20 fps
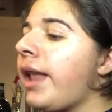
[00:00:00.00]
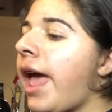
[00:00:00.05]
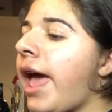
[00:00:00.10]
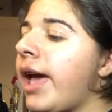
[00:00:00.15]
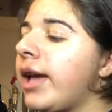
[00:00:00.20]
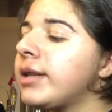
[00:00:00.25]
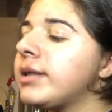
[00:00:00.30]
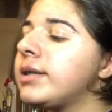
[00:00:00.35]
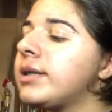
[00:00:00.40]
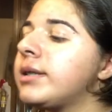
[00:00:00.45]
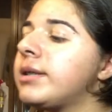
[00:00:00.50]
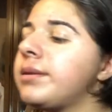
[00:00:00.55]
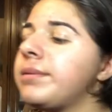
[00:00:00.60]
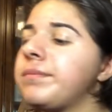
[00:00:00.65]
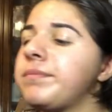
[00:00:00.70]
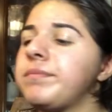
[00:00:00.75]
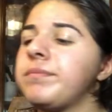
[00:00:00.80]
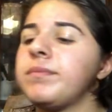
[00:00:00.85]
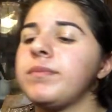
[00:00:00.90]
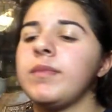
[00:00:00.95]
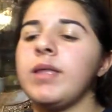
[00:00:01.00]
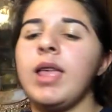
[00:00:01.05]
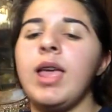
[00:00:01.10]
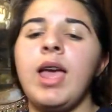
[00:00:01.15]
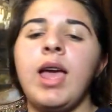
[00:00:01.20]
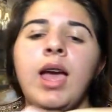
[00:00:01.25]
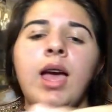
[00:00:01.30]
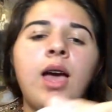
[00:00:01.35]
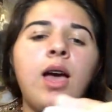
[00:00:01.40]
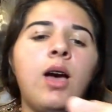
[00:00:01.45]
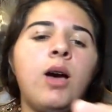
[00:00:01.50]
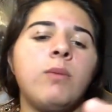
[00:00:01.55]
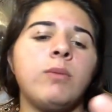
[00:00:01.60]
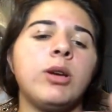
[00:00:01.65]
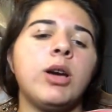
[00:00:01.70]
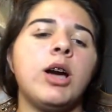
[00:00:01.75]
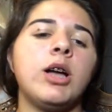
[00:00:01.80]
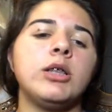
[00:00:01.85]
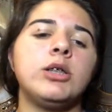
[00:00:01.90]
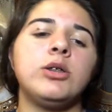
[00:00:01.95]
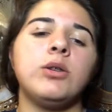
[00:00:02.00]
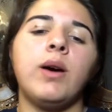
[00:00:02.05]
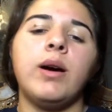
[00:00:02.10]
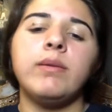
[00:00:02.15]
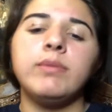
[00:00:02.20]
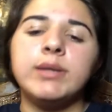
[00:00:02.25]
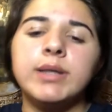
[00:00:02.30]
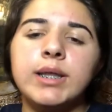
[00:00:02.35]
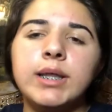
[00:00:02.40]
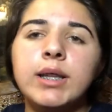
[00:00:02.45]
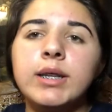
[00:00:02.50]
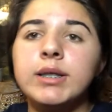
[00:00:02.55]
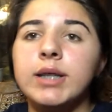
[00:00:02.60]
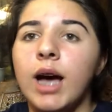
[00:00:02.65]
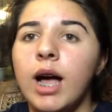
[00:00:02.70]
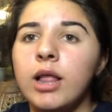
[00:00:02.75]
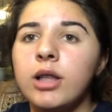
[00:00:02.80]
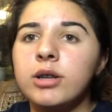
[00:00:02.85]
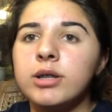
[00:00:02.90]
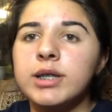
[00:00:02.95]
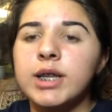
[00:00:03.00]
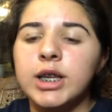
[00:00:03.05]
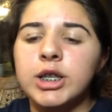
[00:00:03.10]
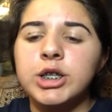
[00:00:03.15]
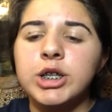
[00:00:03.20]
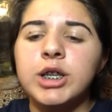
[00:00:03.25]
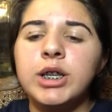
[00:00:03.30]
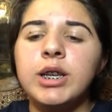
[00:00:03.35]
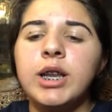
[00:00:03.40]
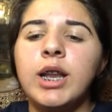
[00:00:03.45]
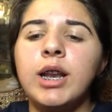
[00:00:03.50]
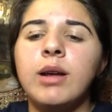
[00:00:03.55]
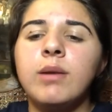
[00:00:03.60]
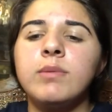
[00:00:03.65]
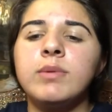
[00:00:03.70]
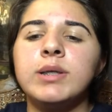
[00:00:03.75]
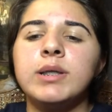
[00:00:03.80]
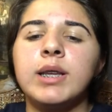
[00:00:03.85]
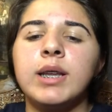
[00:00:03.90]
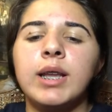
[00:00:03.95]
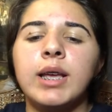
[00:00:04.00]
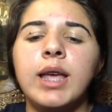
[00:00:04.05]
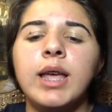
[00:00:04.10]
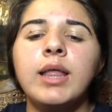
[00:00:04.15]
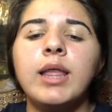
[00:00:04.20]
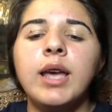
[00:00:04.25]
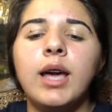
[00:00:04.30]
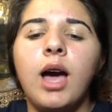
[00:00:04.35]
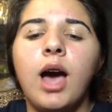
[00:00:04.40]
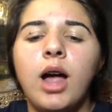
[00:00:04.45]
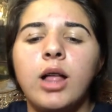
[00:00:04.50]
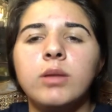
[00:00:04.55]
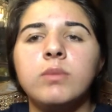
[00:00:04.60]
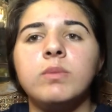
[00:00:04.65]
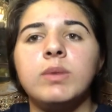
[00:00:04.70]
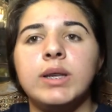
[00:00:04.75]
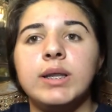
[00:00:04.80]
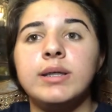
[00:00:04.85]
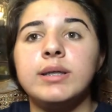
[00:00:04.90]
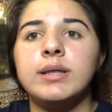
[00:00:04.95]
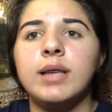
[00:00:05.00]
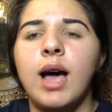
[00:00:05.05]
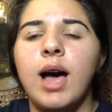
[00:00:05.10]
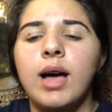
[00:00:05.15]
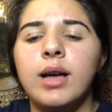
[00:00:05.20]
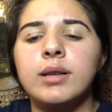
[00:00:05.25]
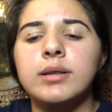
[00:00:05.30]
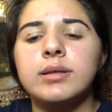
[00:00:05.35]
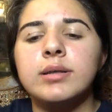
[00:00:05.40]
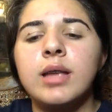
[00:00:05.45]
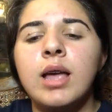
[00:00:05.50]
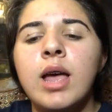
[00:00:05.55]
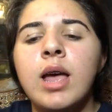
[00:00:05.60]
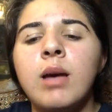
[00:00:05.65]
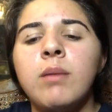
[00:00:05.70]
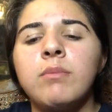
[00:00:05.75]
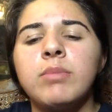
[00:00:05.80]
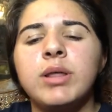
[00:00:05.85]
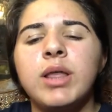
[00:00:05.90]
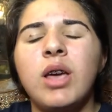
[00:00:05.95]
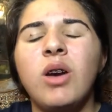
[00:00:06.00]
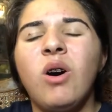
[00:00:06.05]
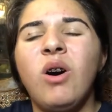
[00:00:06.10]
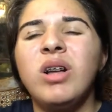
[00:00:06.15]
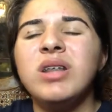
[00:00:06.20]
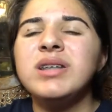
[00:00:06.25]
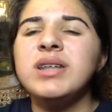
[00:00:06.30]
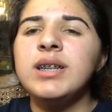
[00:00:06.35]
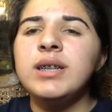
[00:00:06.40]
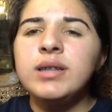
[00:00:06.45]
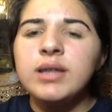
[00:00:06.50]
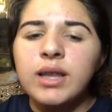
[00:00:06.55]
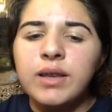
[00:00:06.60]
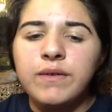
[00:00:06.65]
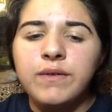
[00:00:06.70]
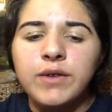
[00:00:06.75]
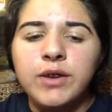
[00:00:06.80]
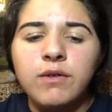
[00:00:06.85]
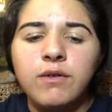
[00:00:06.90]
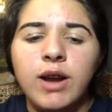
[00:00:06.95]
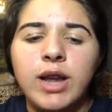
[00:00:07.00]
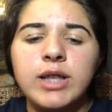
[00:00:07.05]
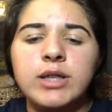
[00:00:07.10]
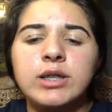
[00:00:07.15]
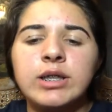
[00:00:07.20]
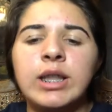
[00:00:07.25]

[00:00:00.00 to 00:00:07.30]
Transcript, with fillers: Next. Oh my god, so I was in the dollar section and I was gonna get like Halloween socks, but they all didn't like feel right.